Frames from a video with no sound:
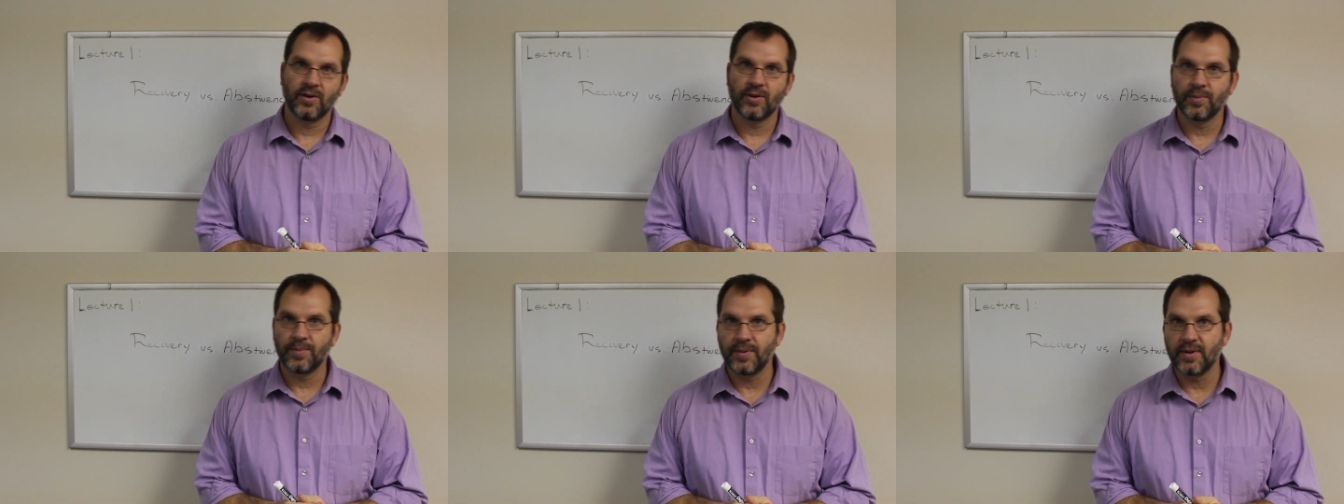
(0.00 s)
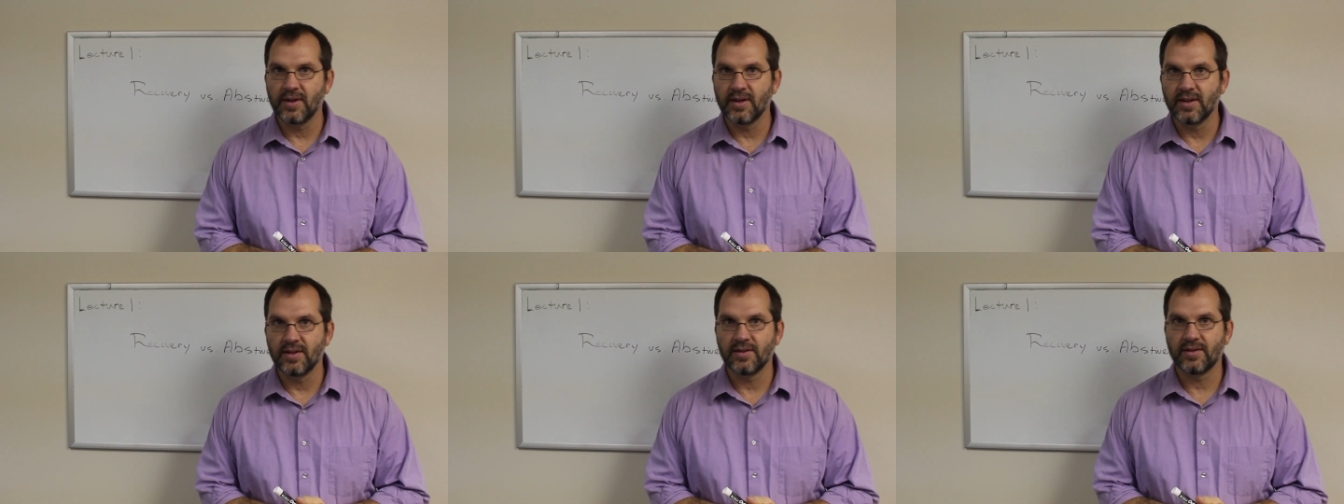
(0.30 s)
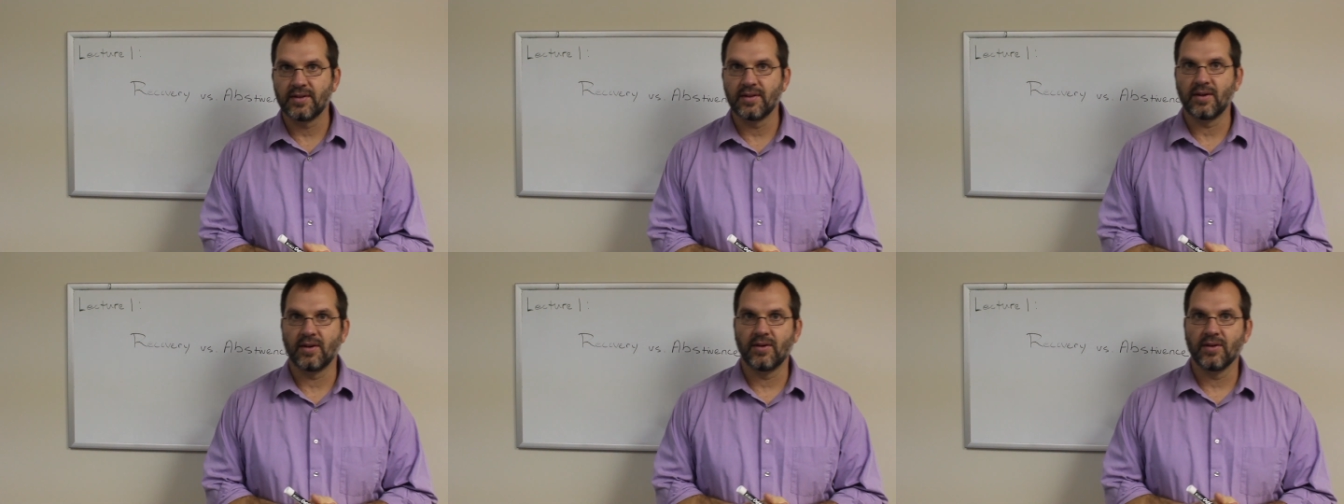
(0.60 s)

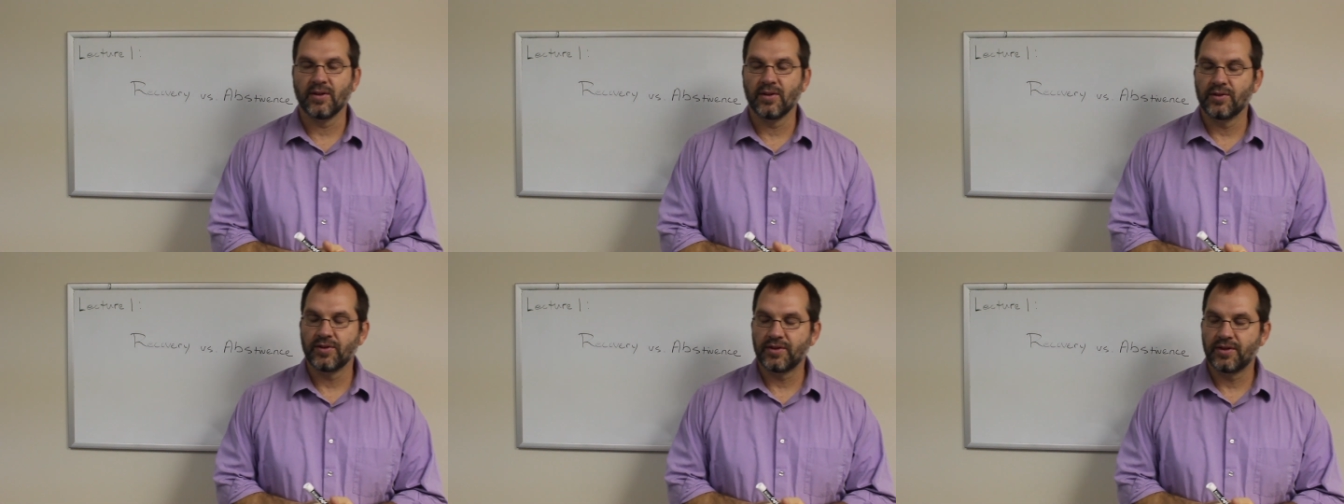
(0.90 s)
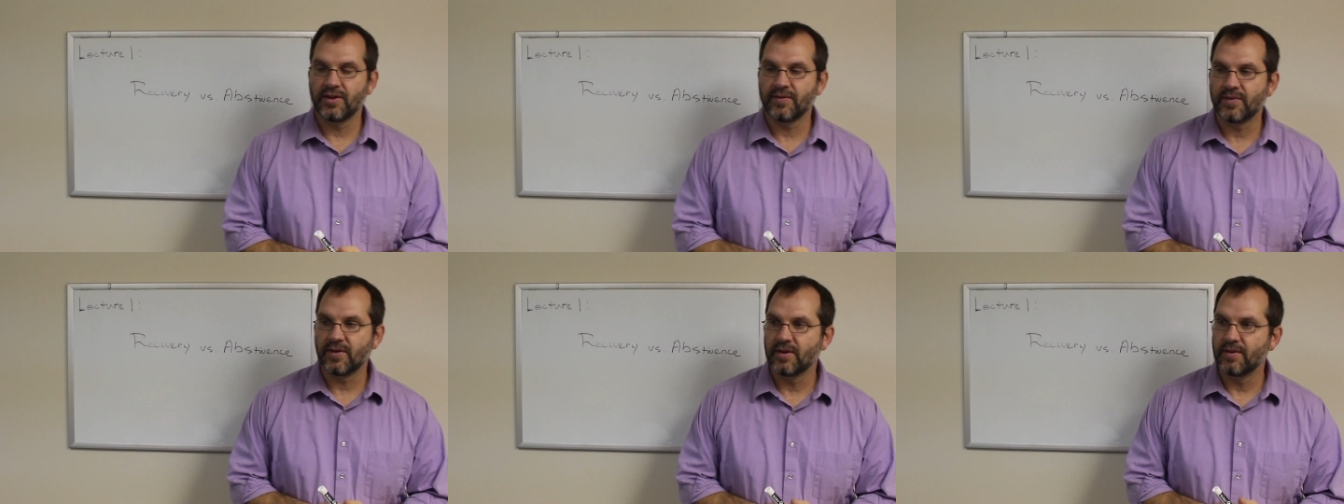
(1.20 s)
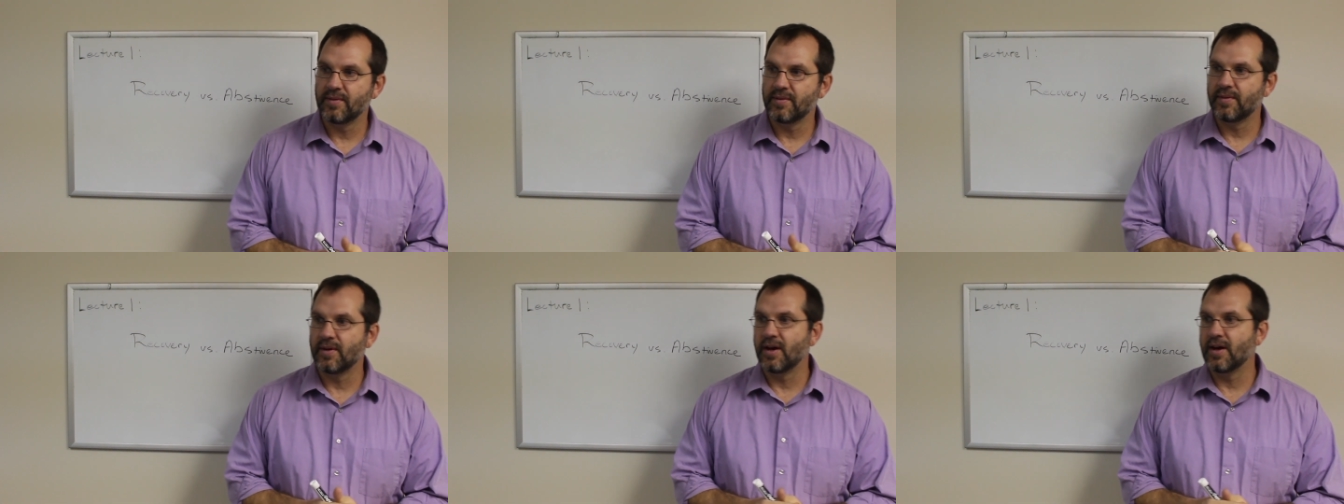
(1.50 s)
opiates, all those
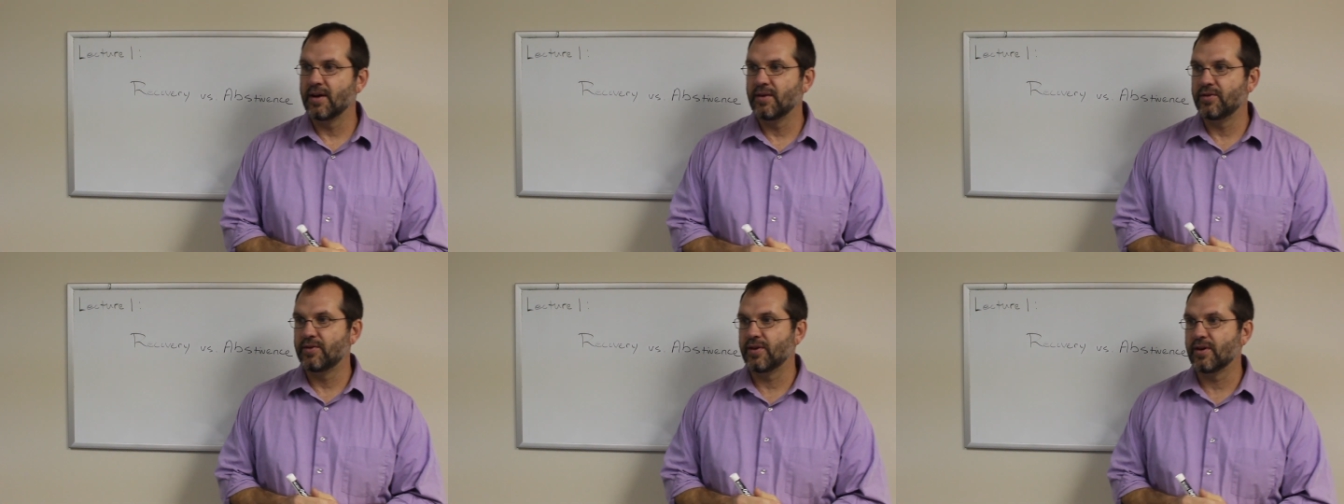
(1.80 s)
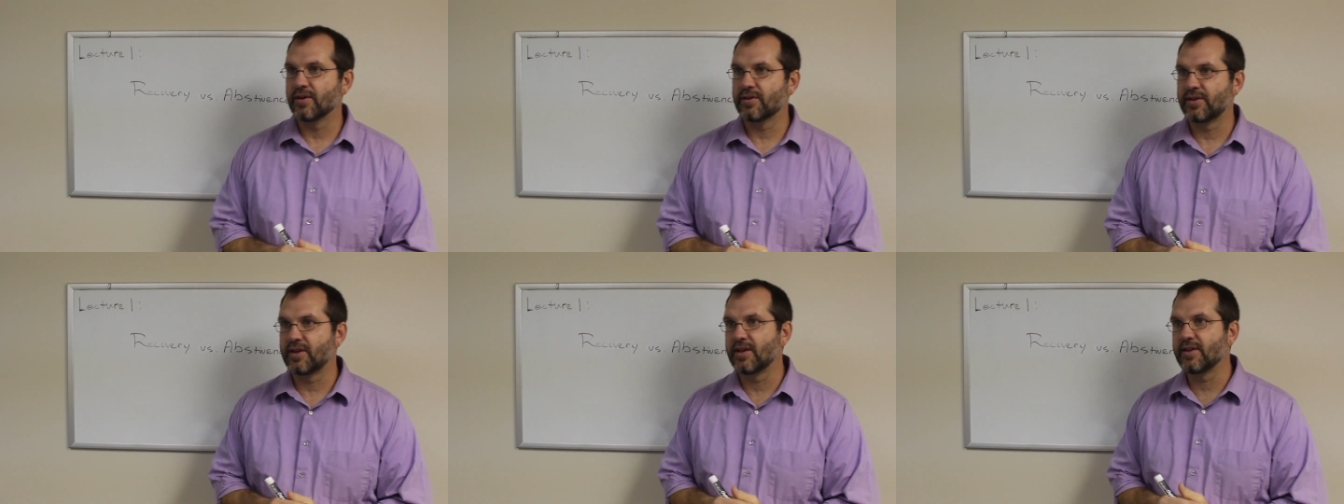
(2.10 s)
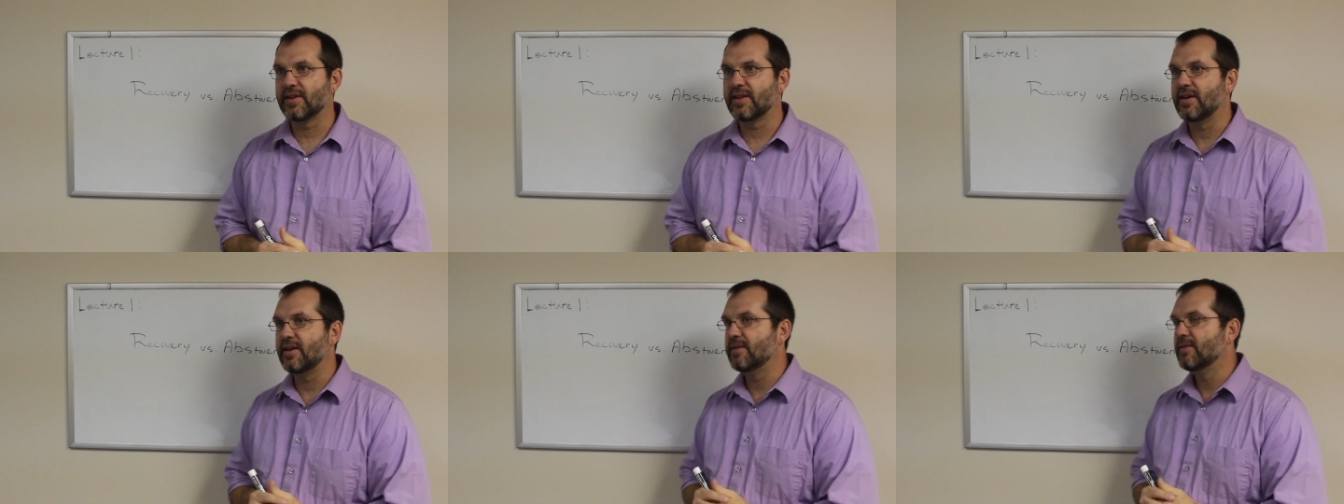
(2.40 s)
different drugs
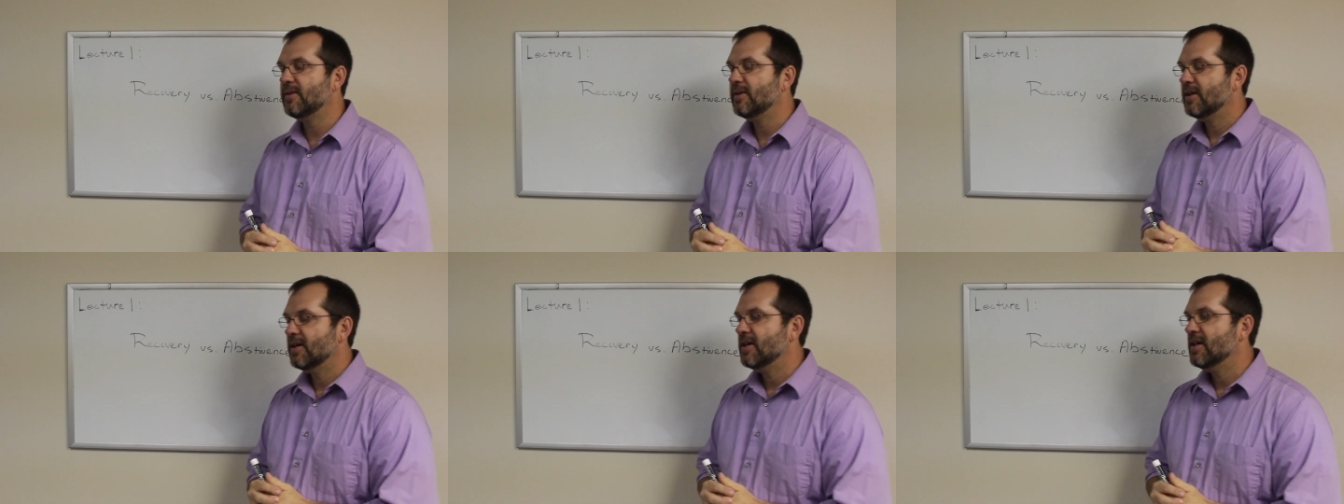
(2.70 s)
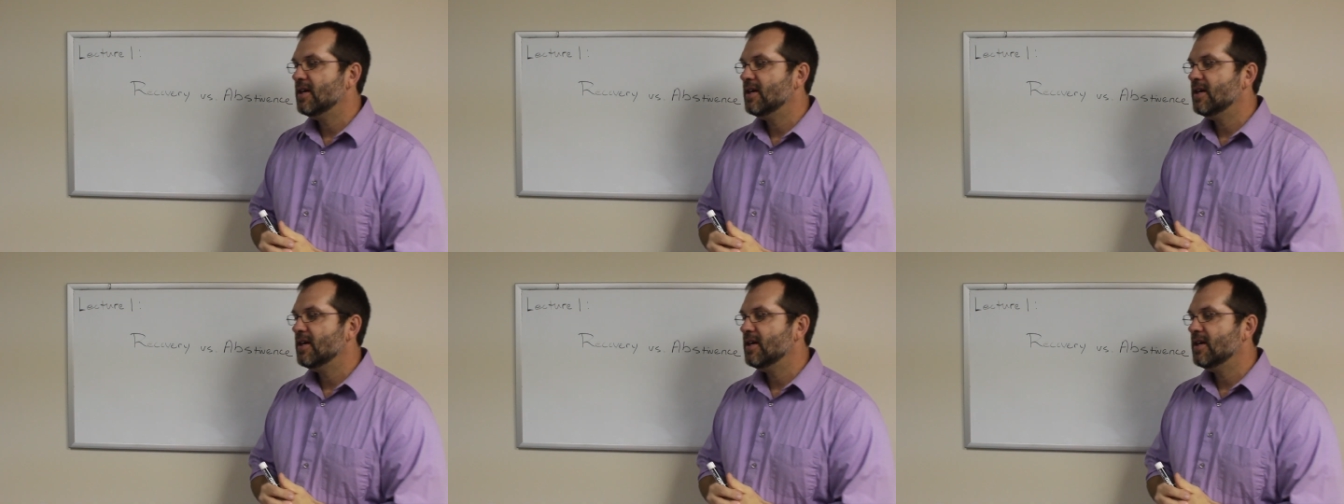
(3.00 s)
out there.